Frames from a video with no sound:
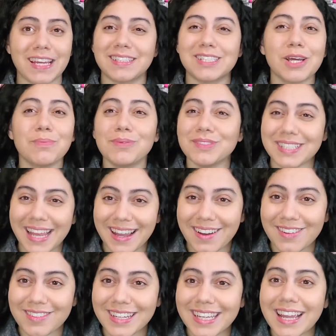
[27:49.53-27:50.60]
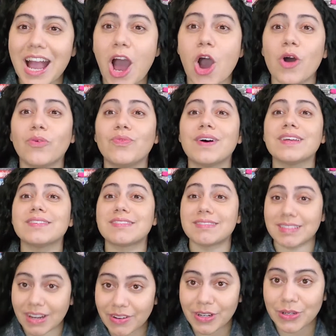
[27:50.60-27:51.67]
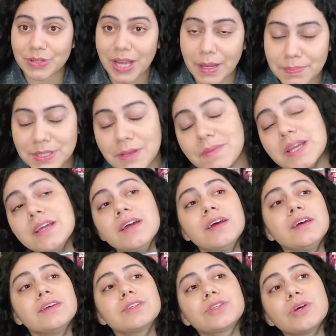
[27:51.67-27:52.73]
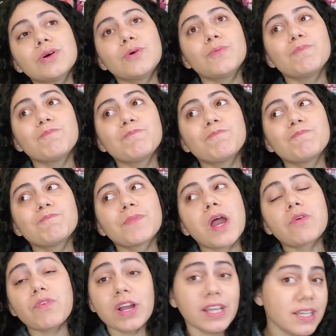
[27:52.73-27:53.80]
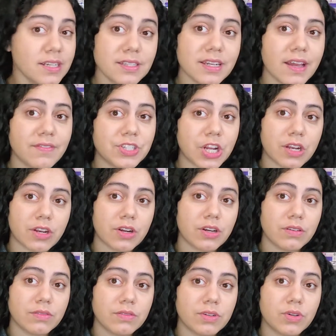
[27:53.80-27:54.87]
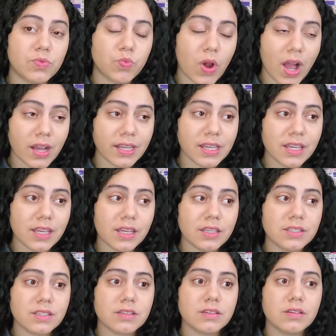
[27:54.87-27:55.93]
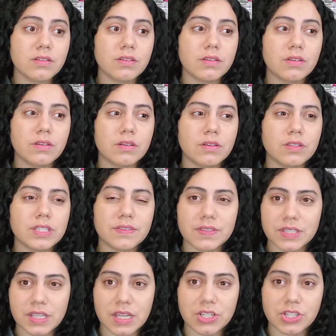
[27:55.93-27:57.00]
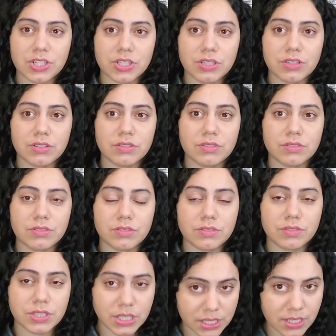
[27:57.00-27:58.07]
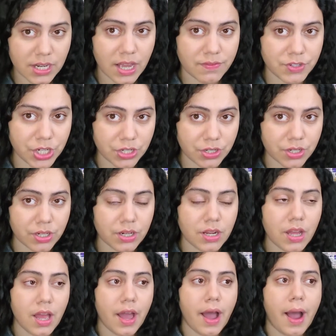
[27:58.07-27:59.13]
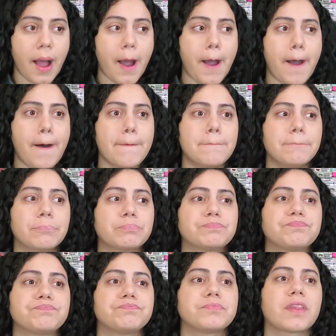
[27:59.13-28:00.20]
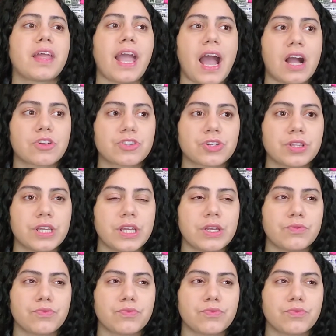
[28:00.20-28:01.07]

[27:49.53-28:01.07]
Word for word: double downing of stereotypes. So Rocky doesn't have a gender. Rocky's civilization doesn't have gender. Um, they actually